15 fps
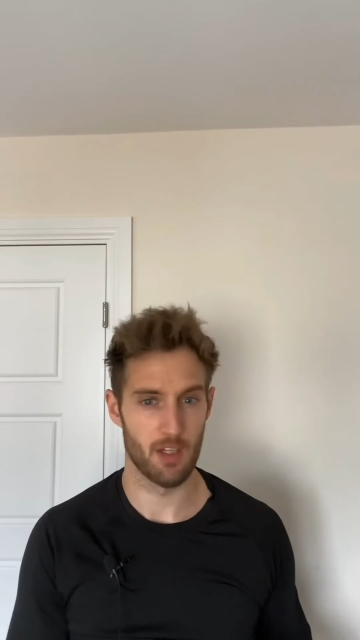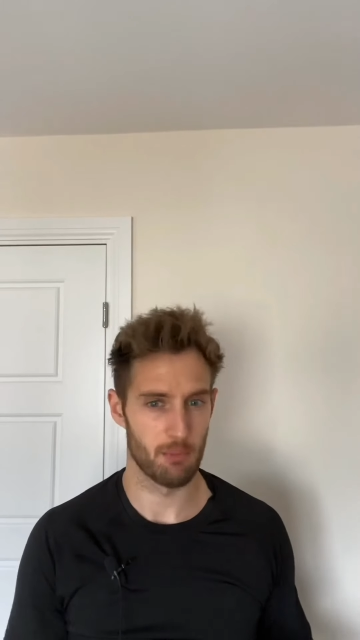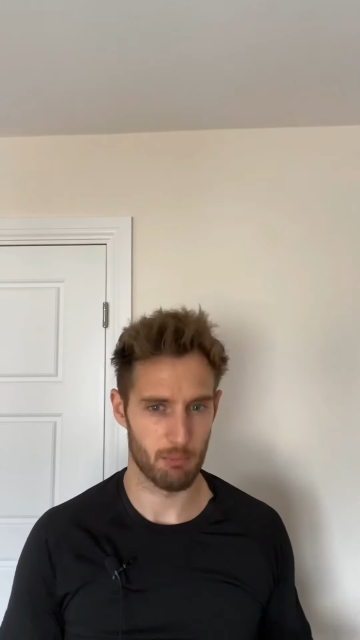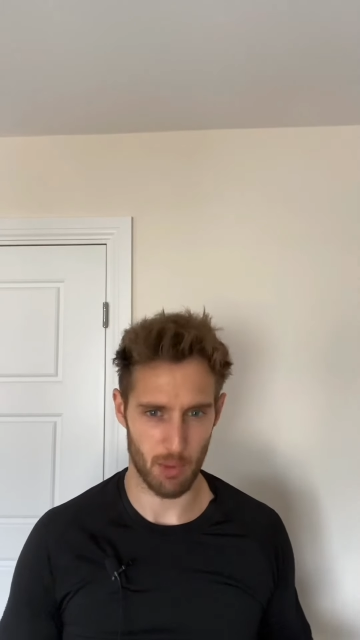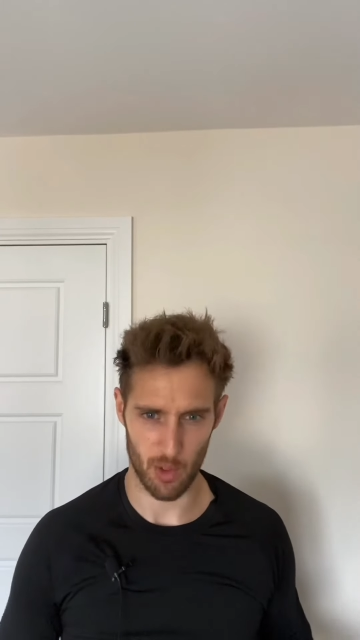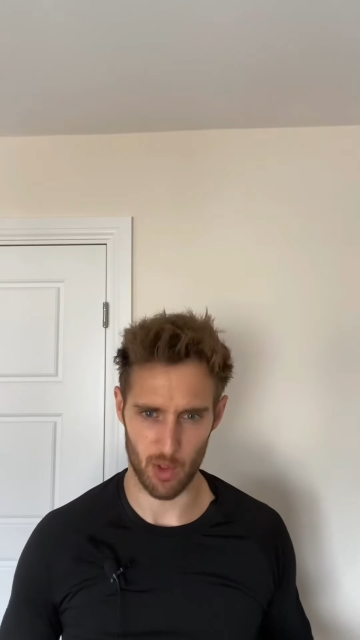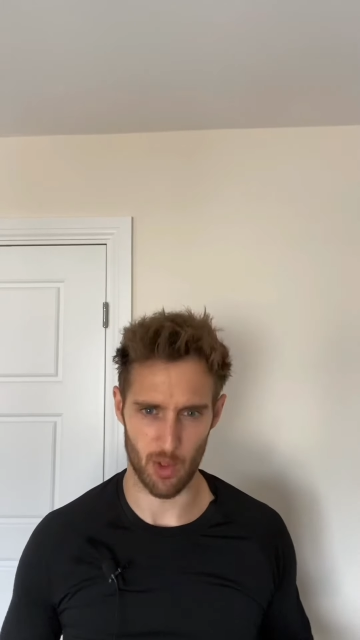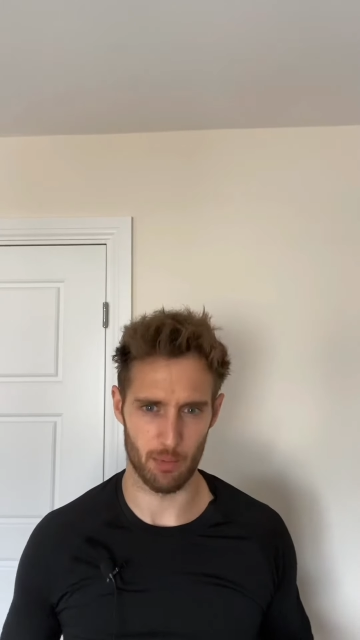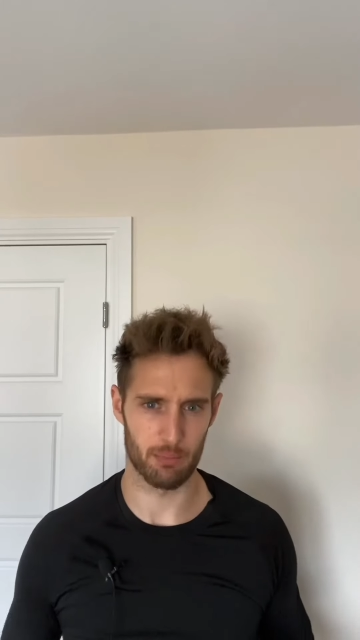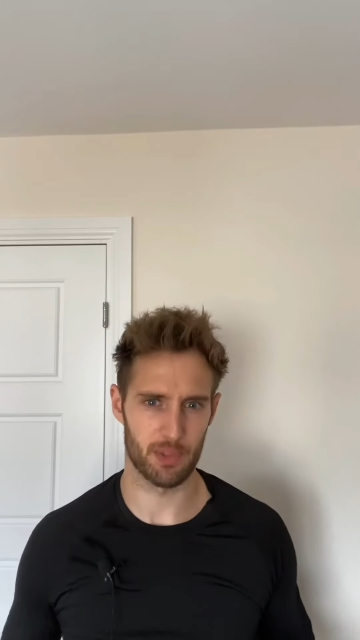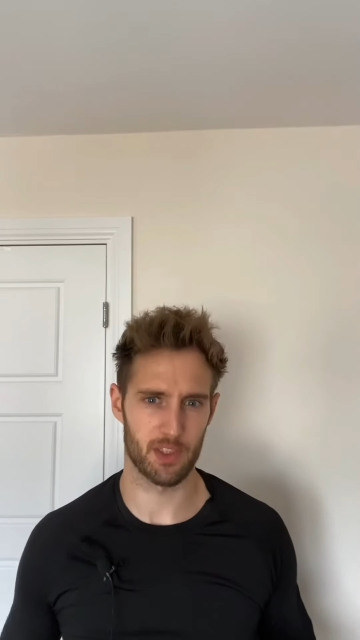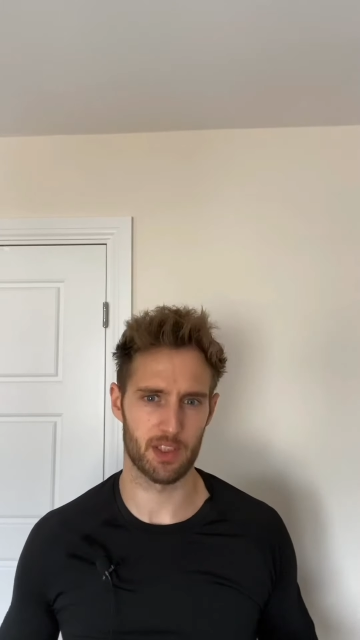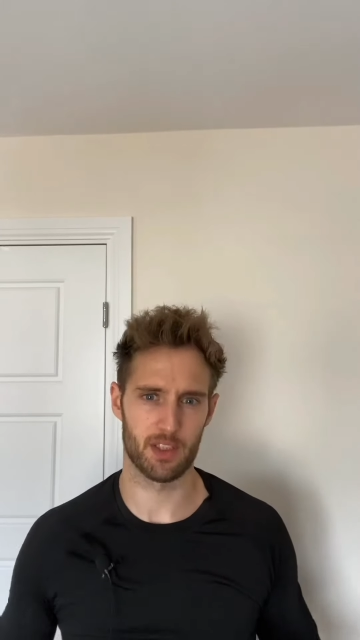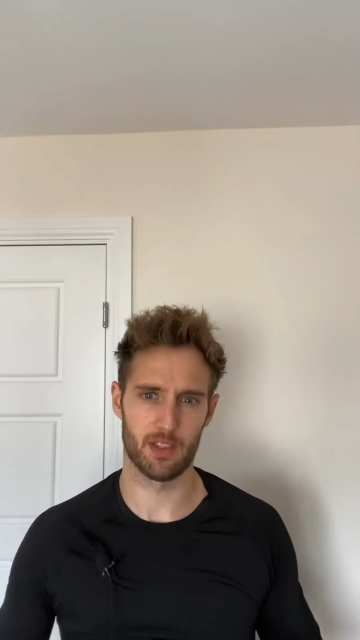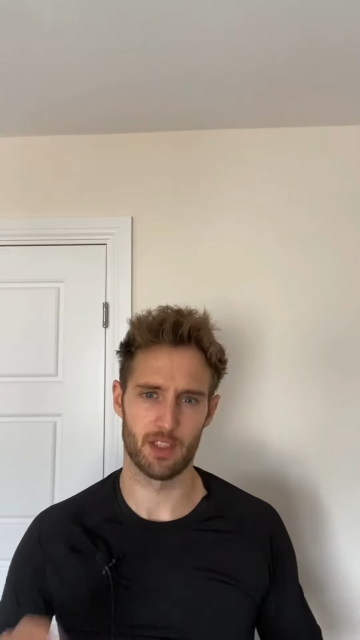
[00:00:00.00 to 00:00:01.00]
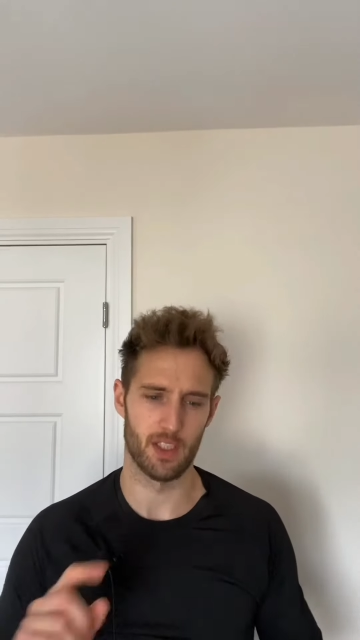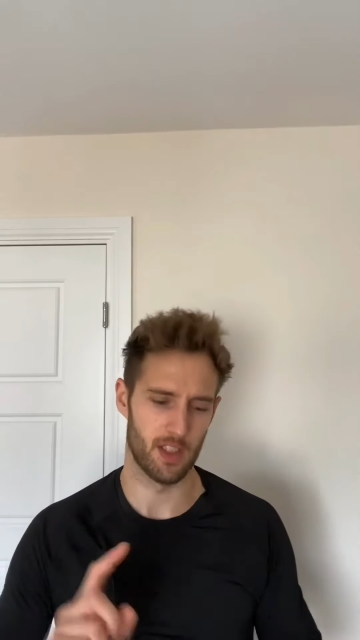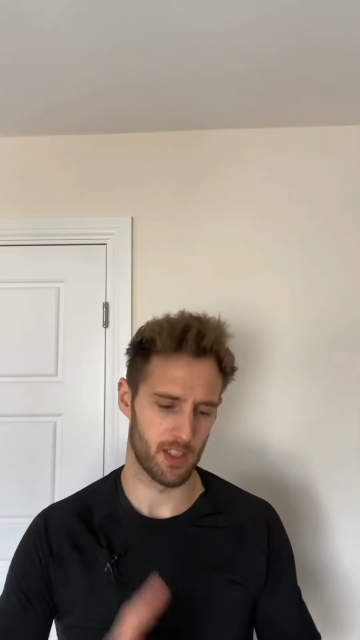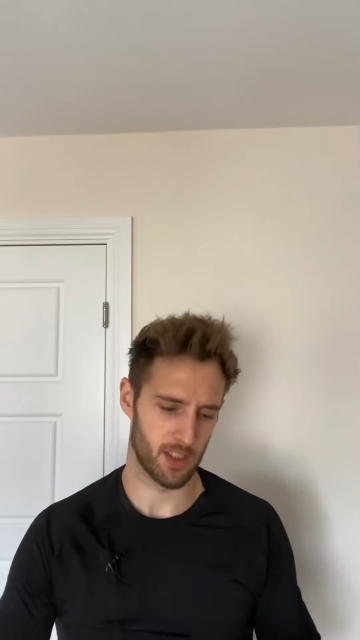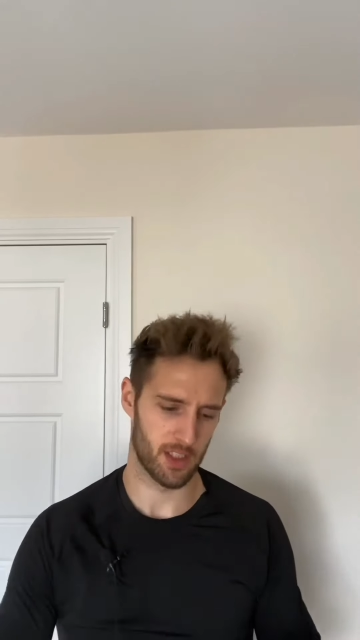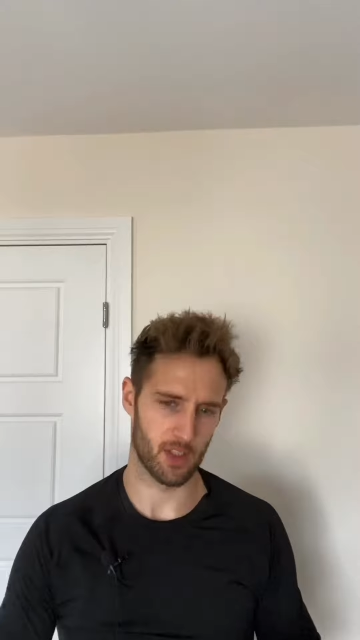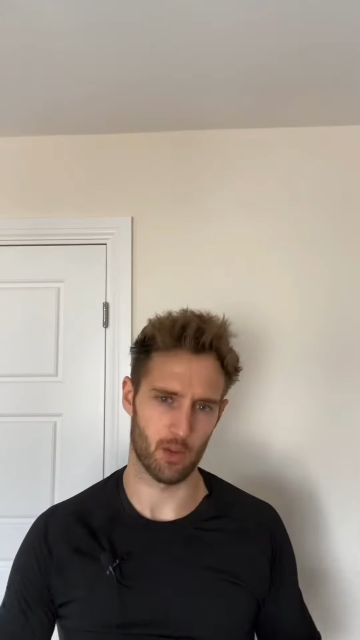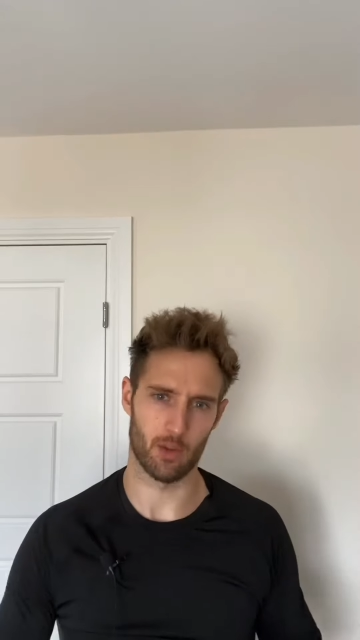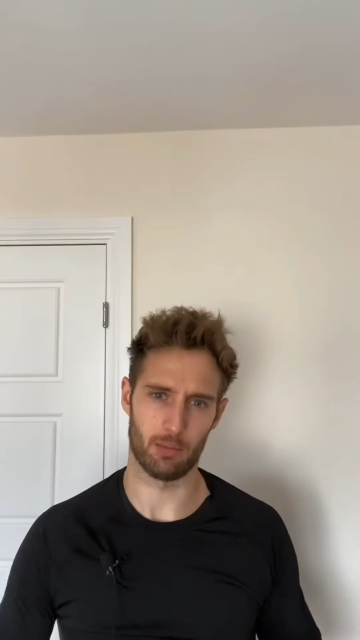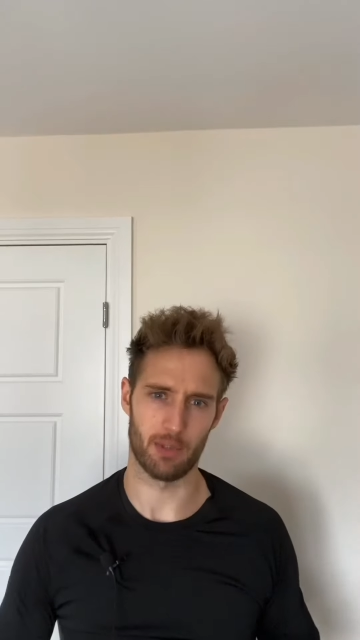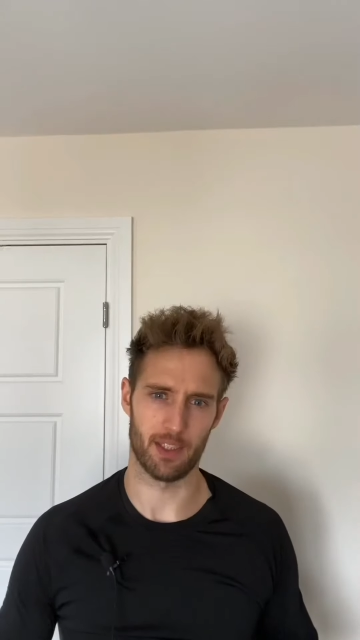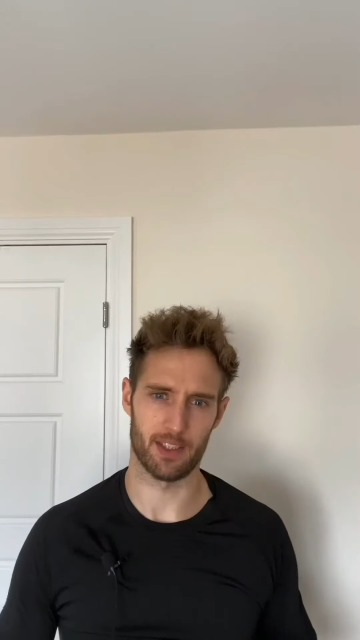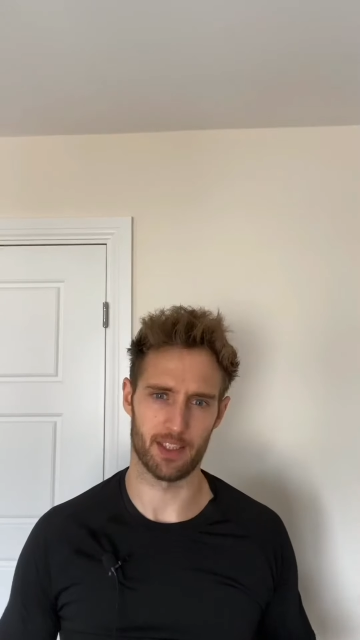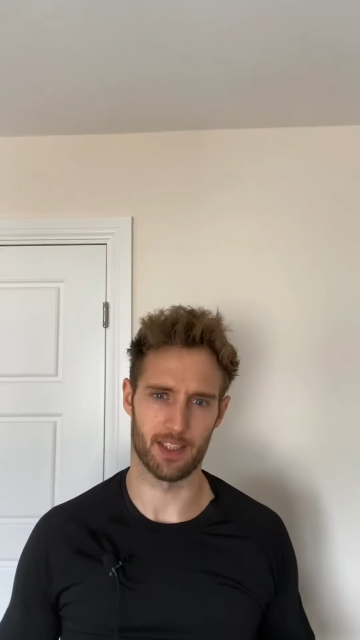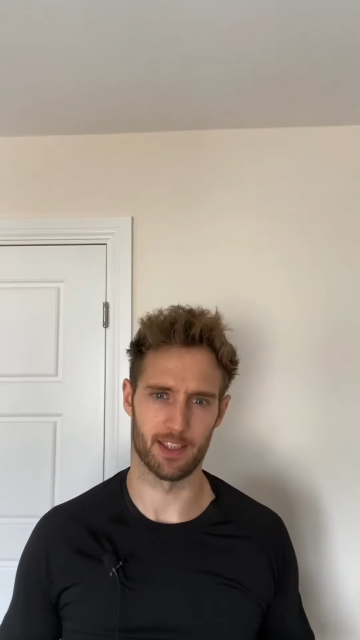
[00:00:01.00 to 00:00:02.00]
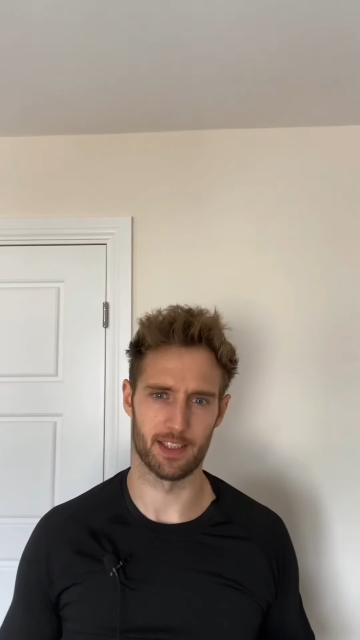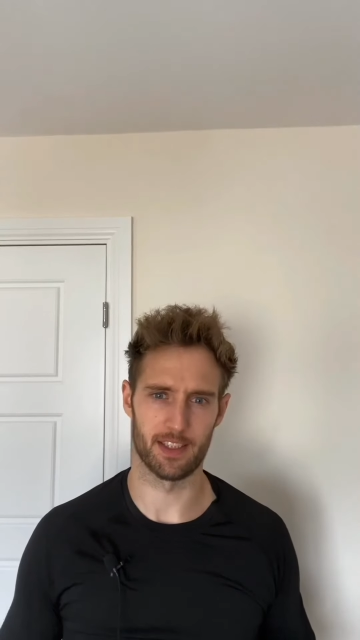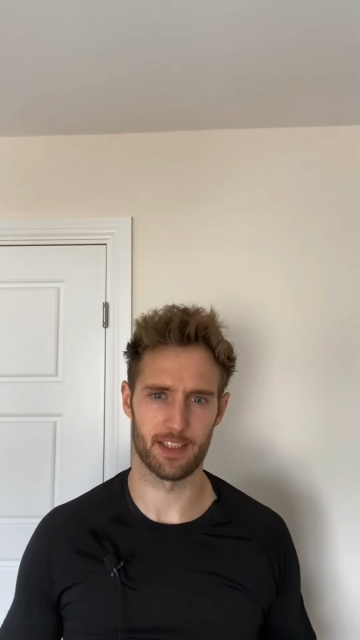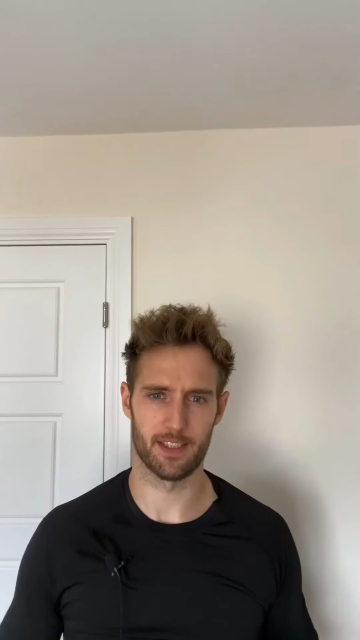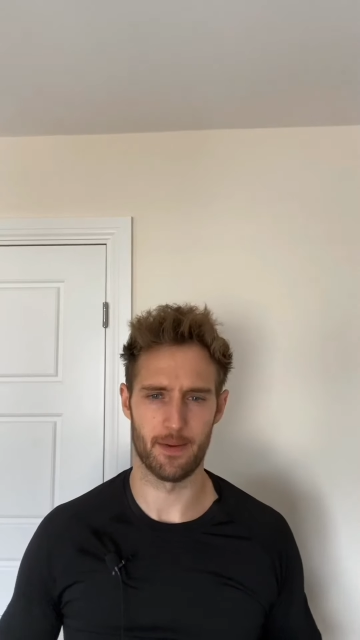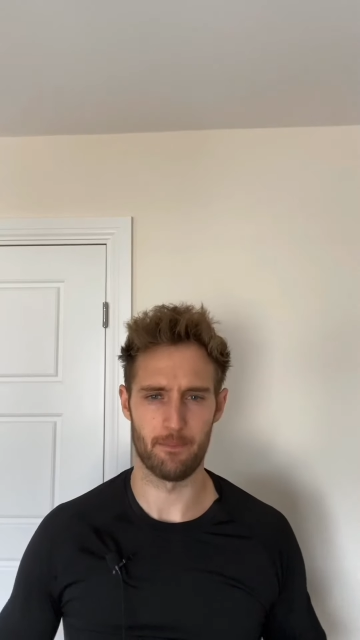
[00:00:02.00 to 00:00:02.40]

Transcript: pull ups, shoulder presses,